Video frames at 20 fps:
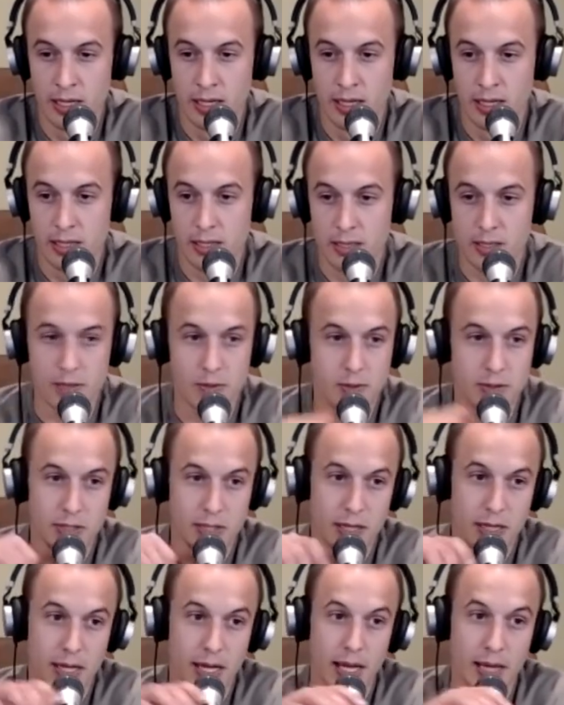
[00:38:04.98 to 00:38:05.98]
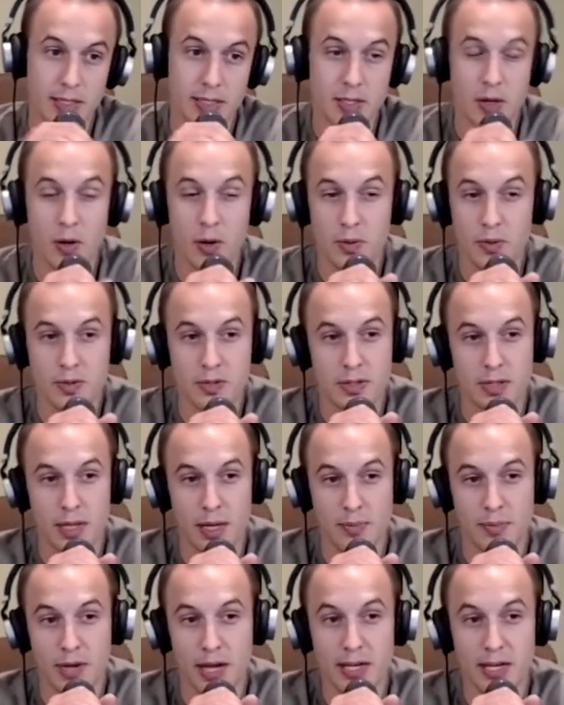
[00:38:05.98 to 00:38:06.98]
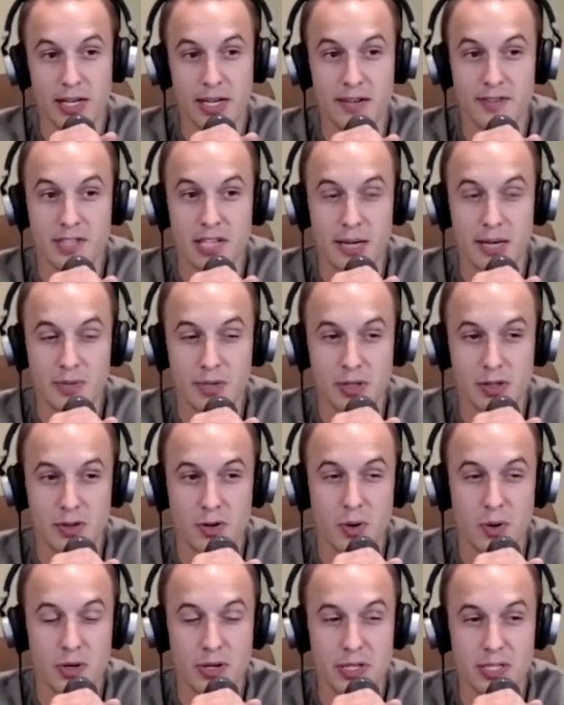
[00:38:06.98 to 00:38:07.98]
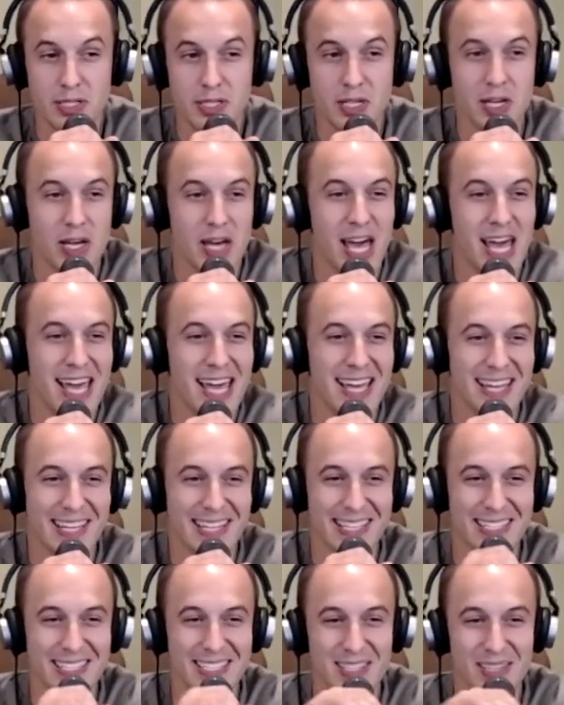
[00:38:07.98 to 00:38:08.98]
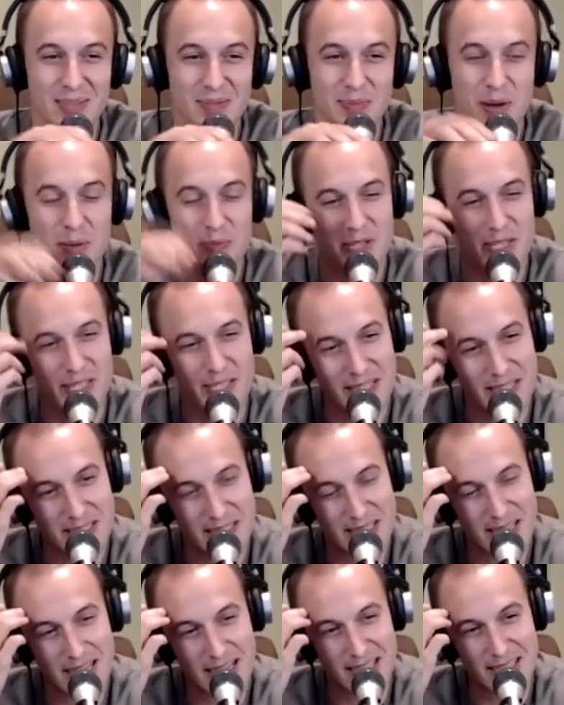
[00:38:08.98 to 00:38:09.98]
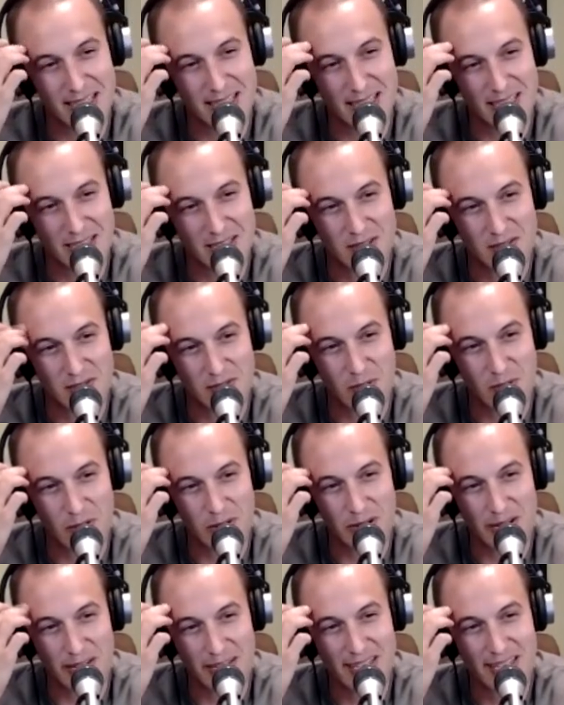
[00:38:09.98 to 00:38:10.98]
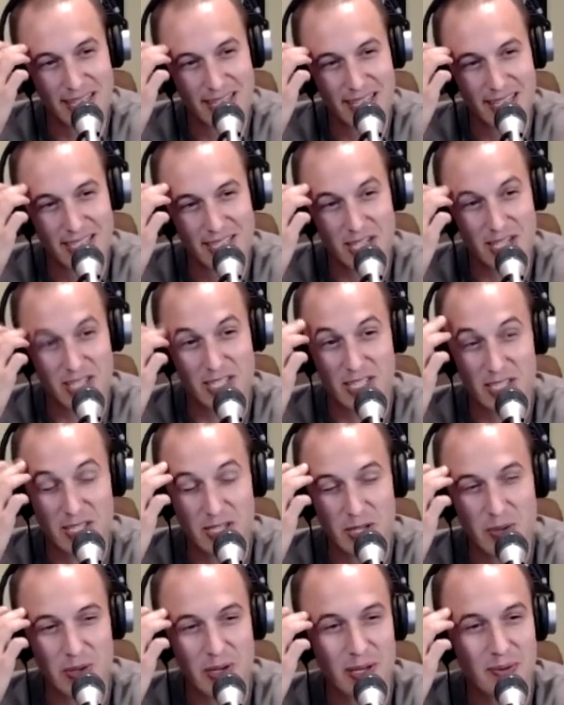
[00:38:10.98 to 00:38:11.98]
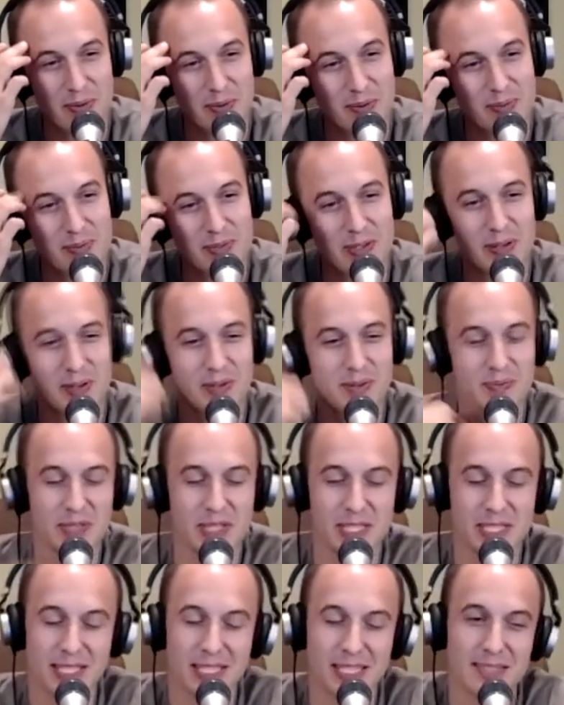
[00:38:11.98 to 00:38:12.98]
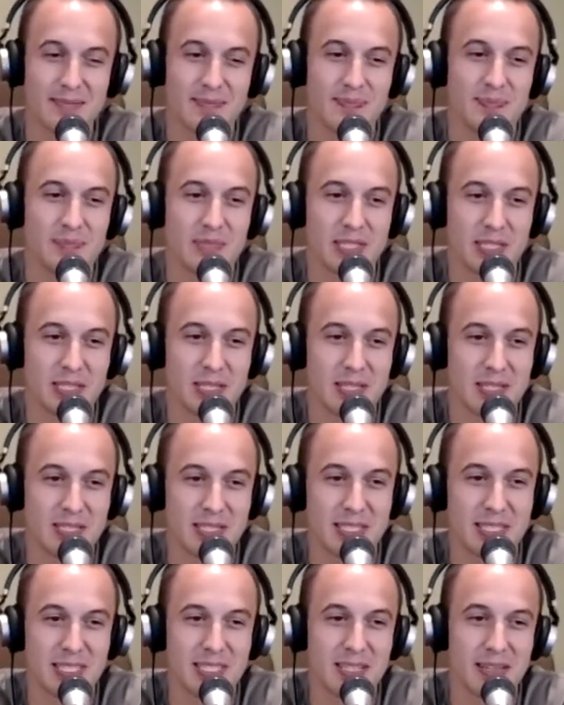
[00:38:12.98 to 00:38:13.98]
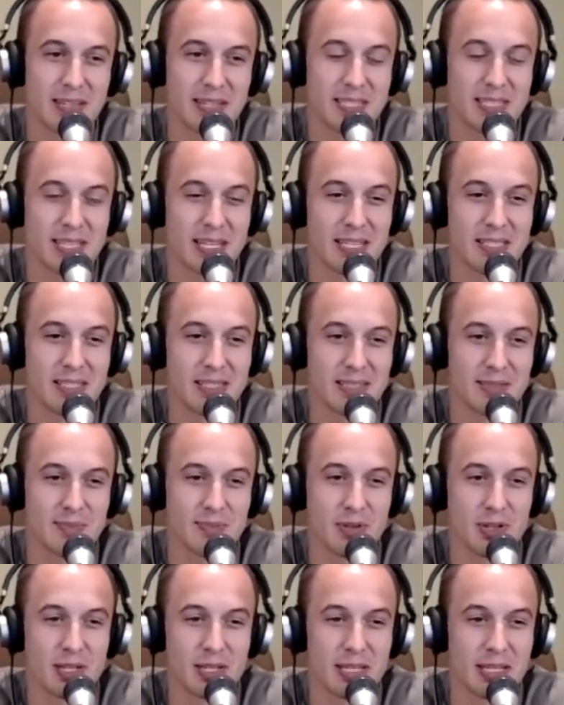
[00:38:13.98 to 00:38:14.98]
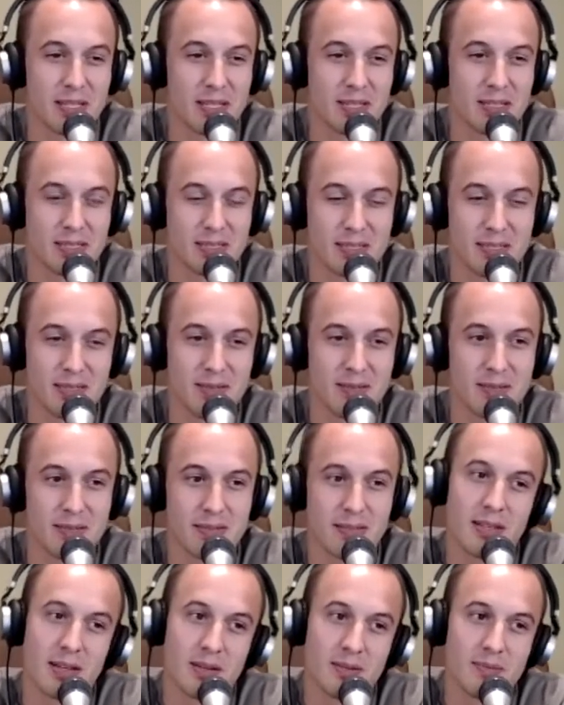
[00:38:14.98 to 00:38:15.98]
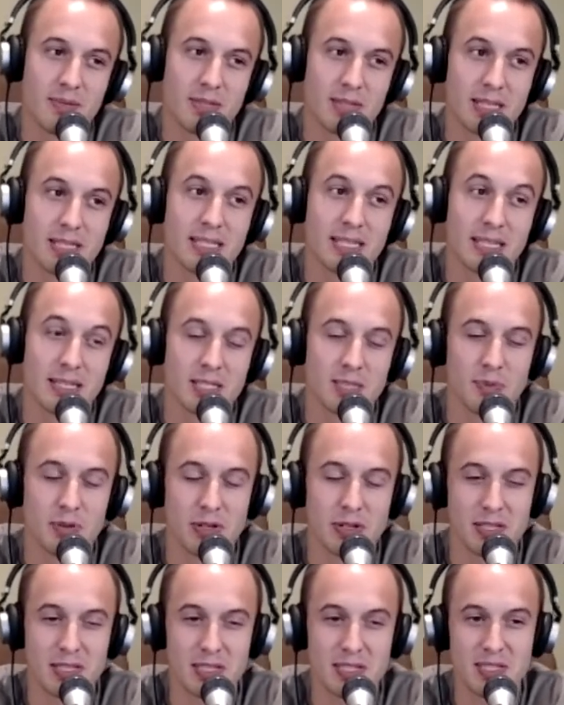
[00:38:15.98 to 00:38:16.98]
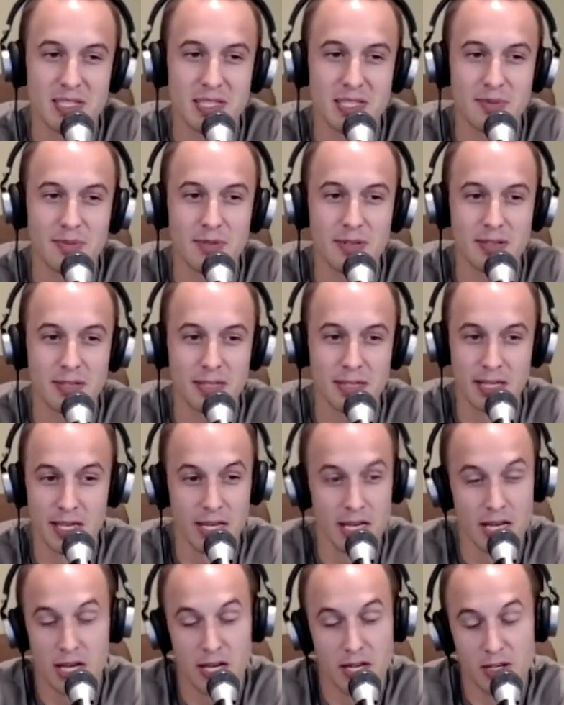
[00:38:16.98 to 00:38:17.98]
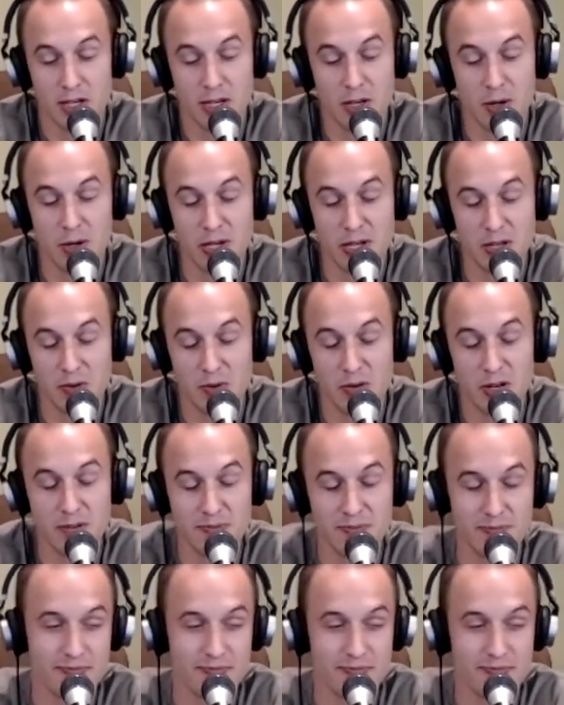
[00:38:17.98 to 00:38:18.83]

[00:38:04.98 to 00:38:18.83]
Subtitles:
So I'm not going to have time to throw it into the pumpkin inside the 240 just to do it. So it's gonna sit until I decide to put it in. The idea is to put it in the Z, but it could go in either one.